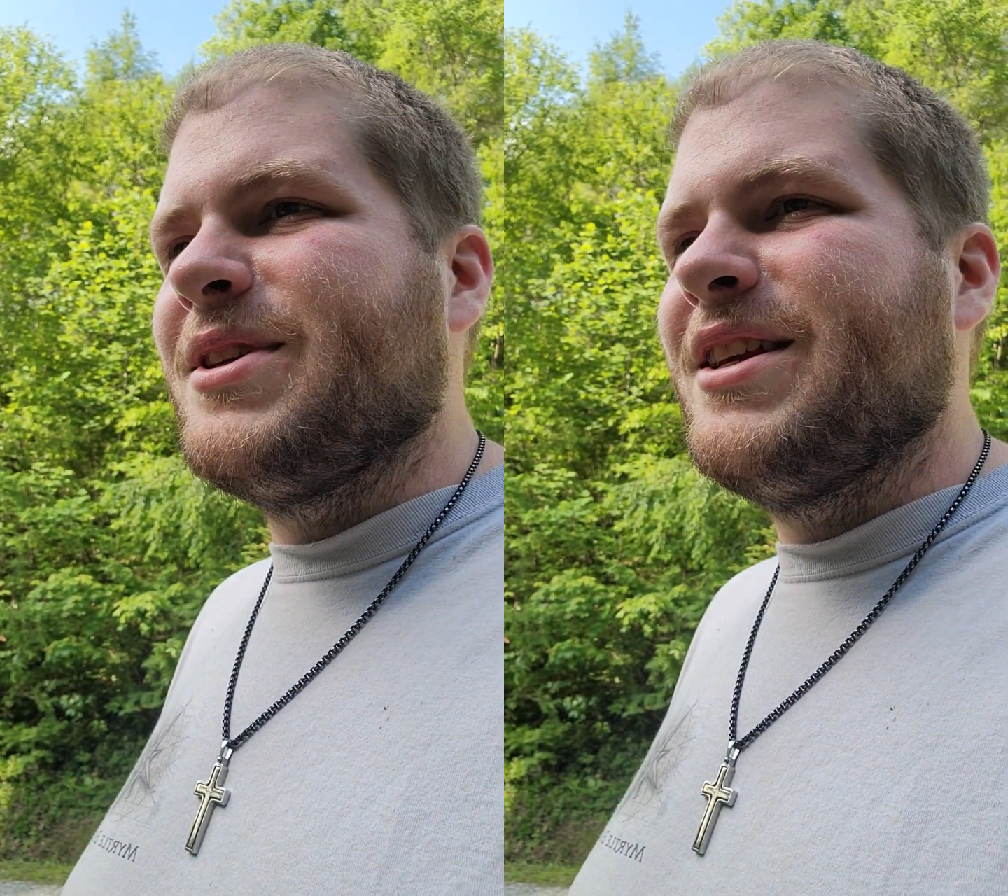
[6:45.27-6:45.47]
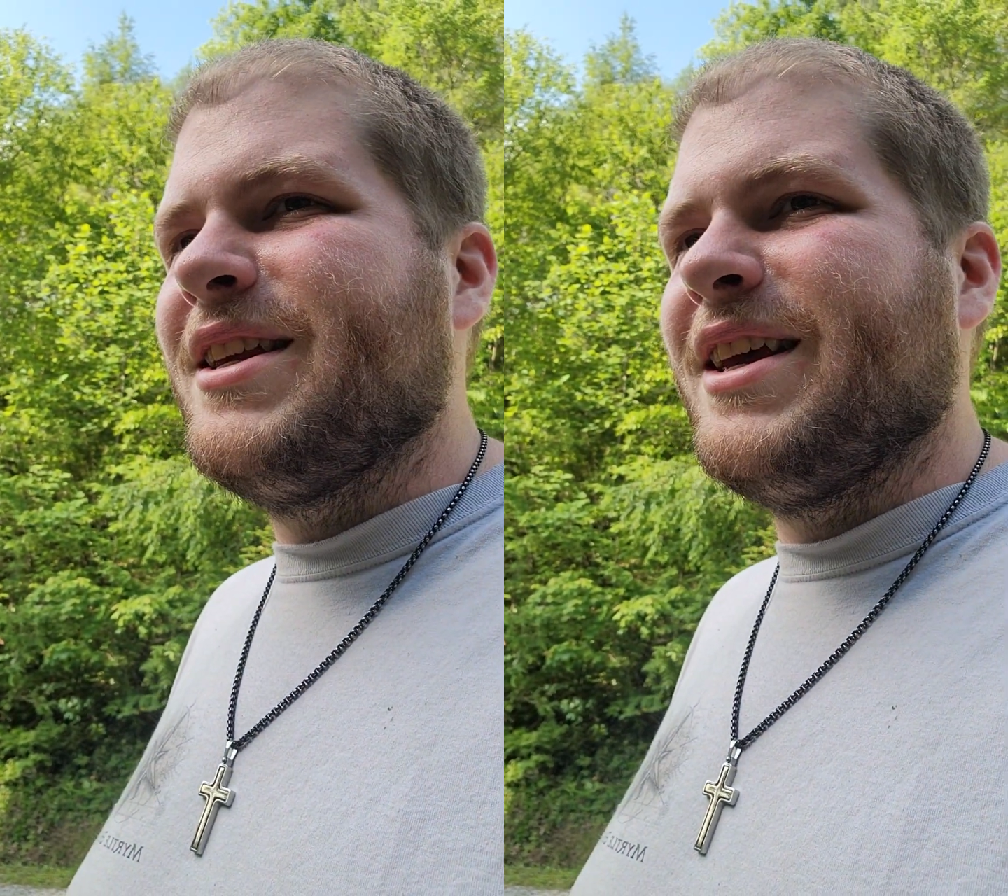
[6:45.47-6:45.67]

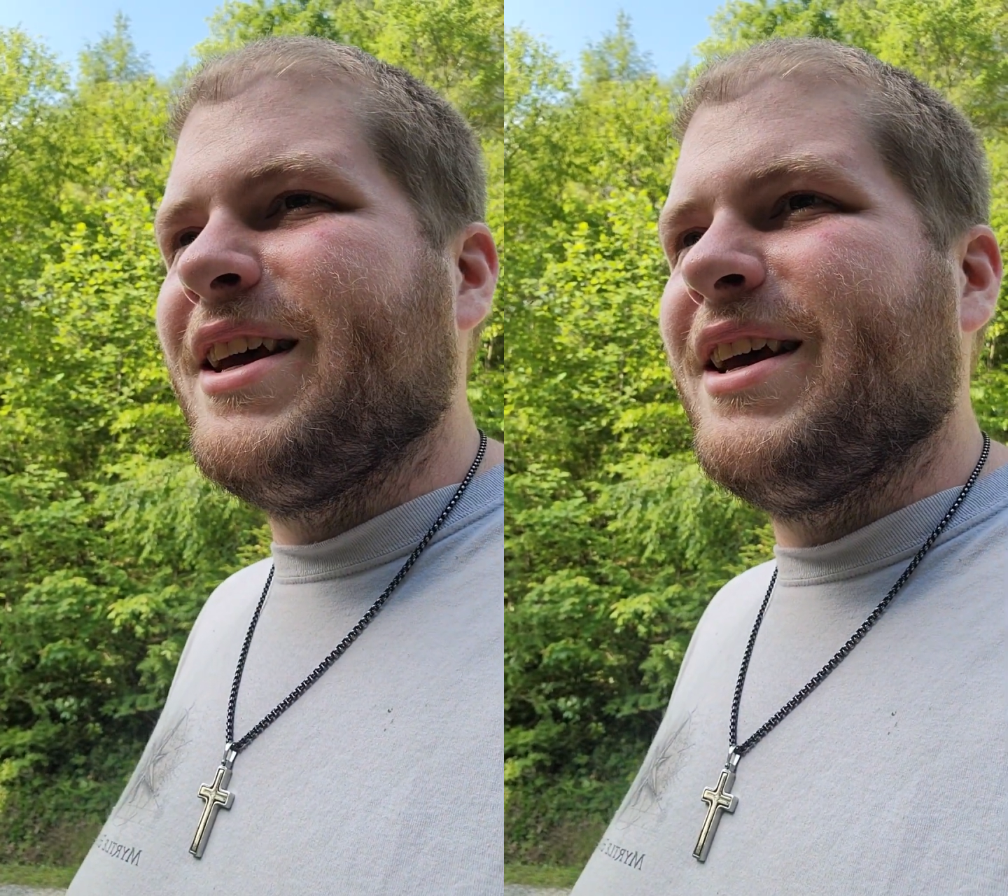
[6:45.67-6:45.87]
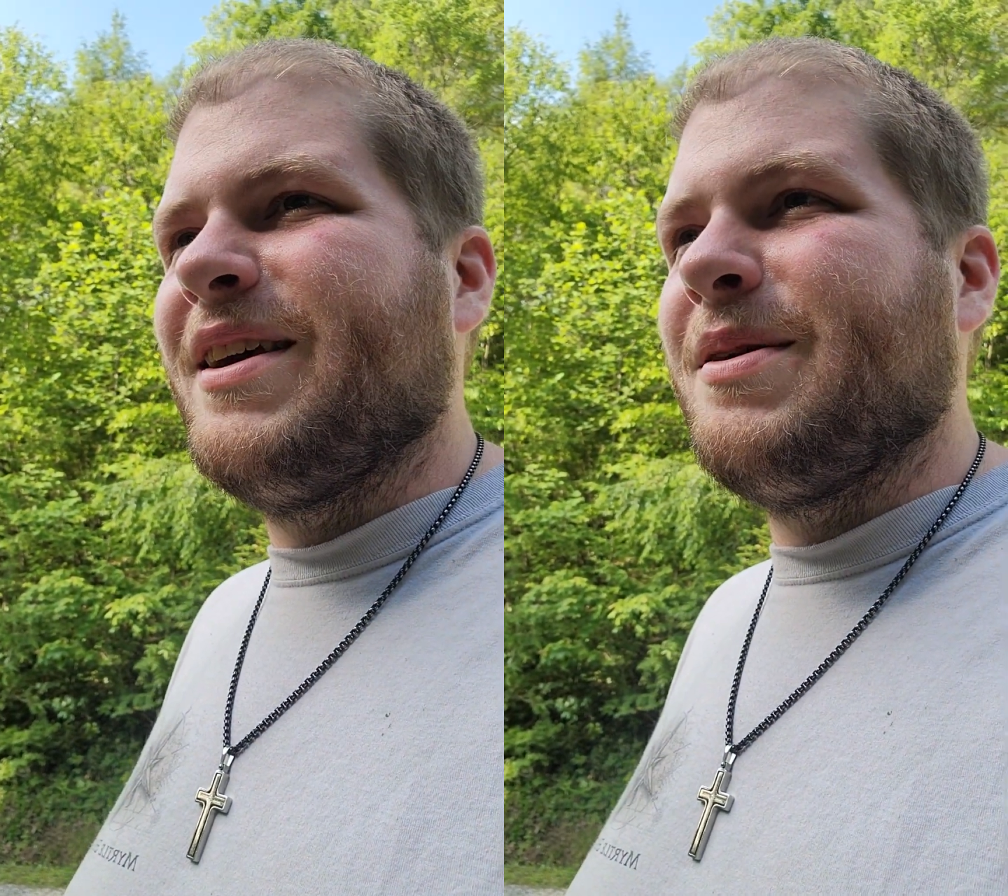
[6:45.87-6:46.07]

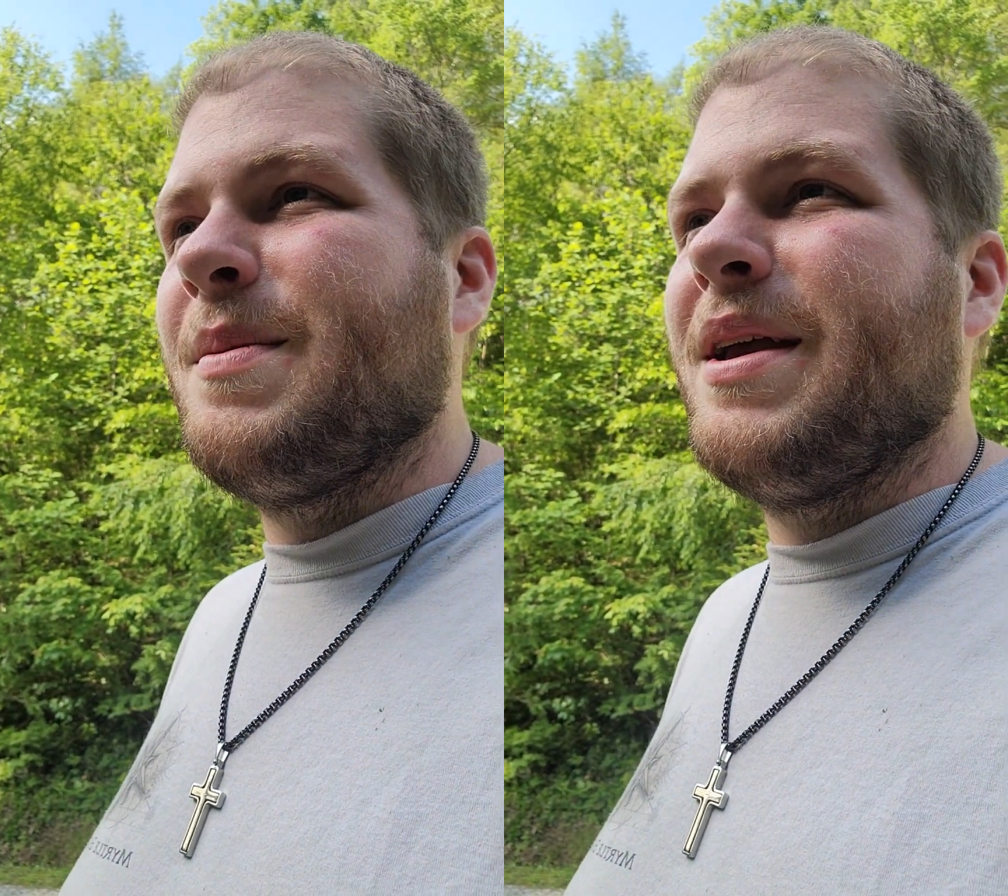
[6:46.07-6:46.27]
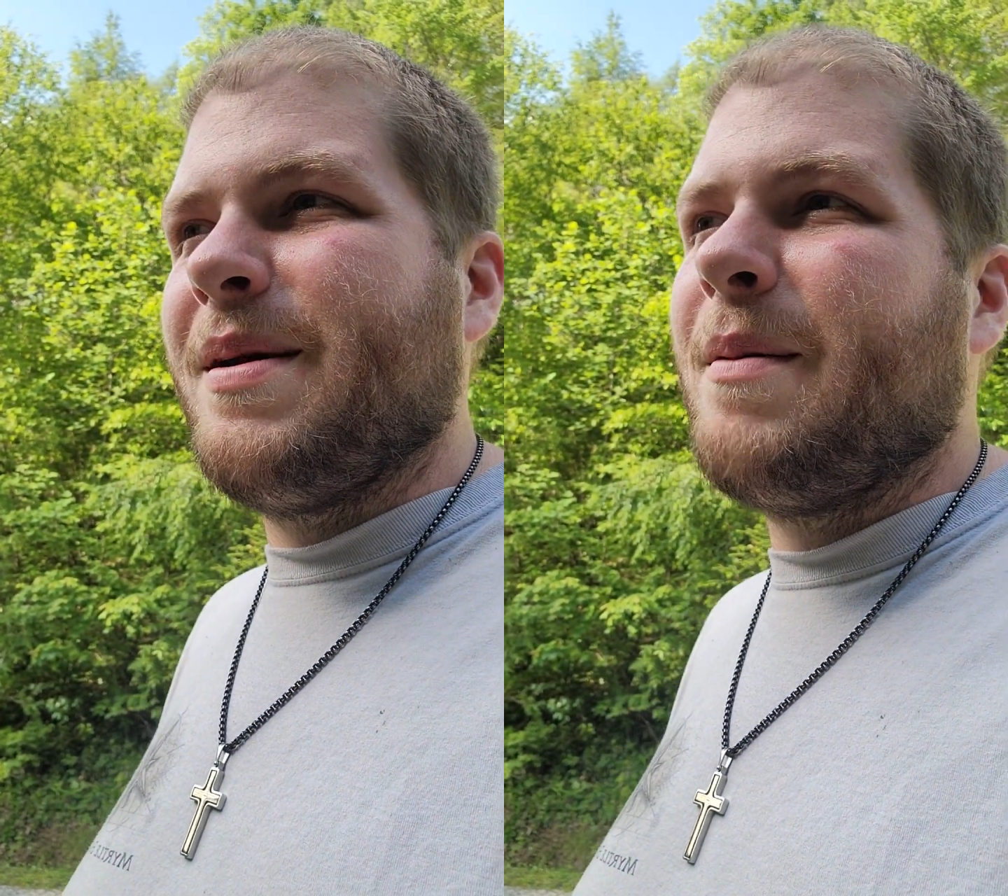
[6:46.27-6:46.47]
I
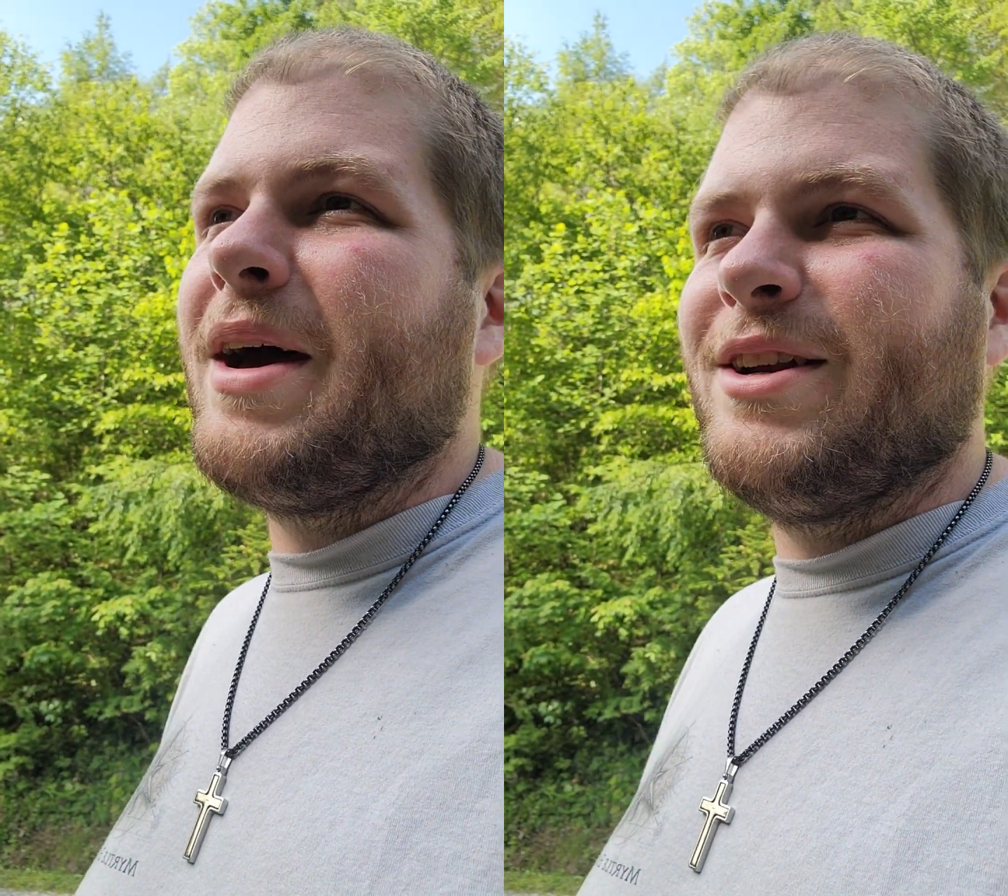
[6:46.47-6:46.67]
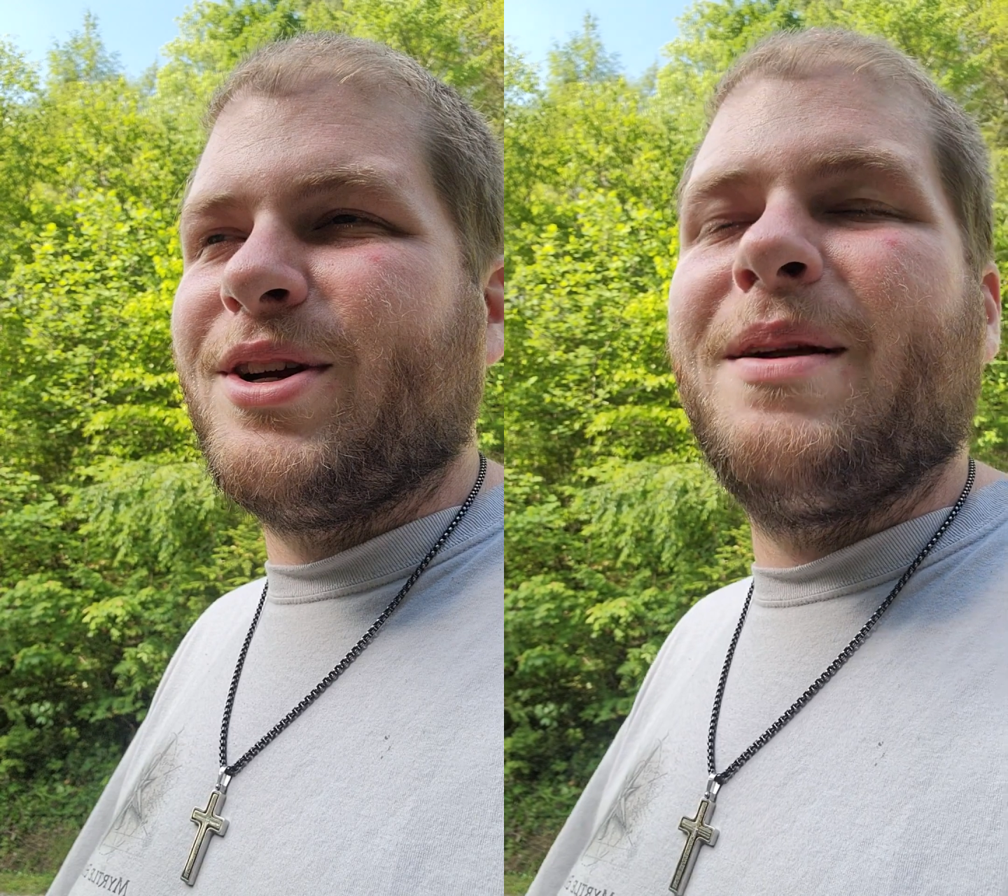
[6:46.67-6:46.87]
mean, I
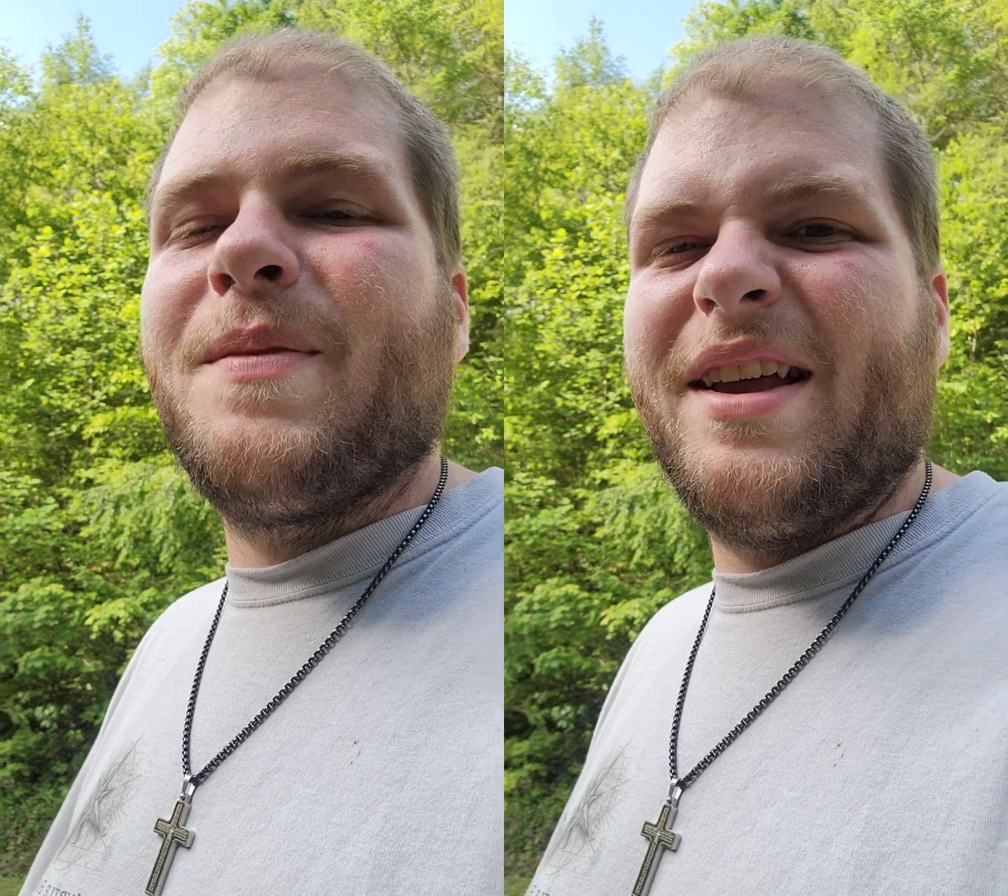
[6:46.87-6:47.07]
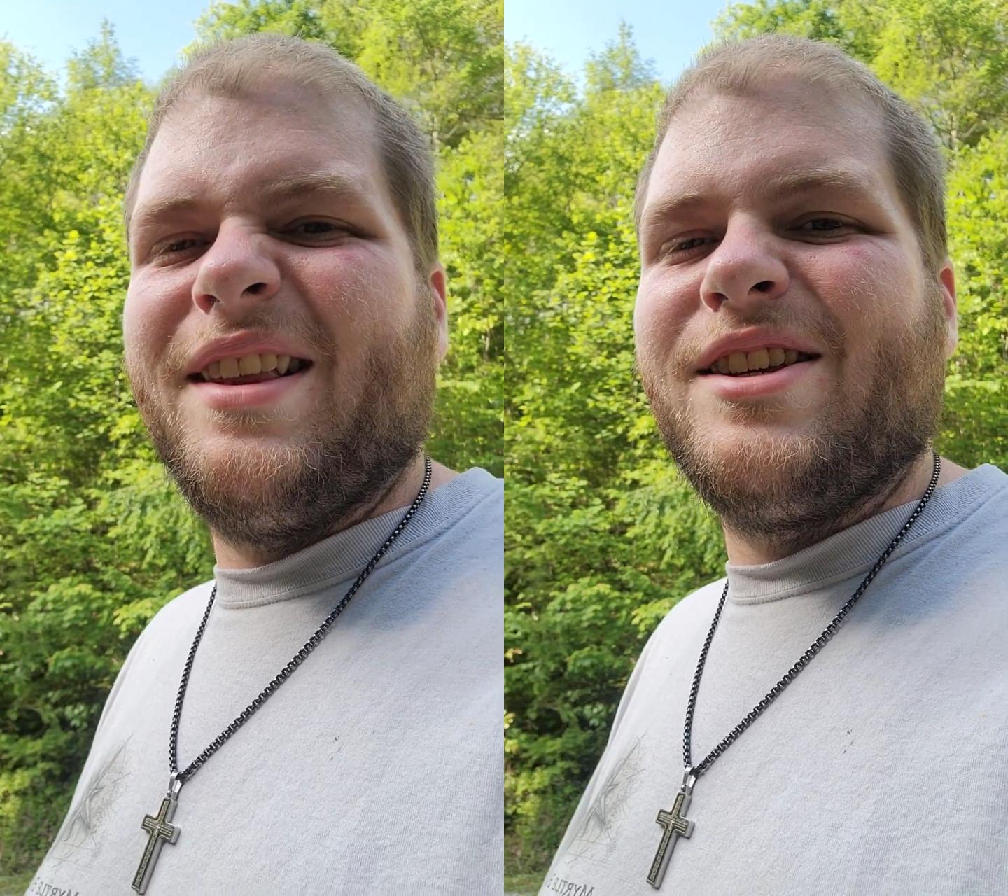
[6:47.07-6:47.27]
might try to
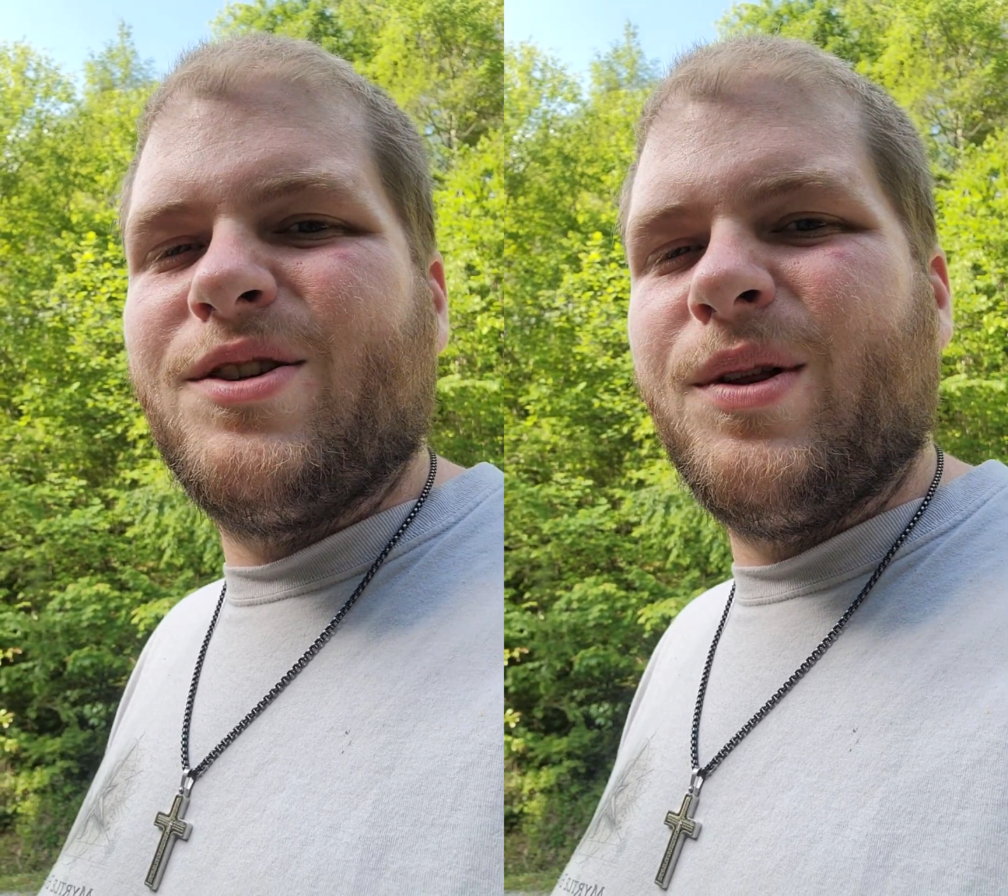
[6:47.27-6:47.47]
at least do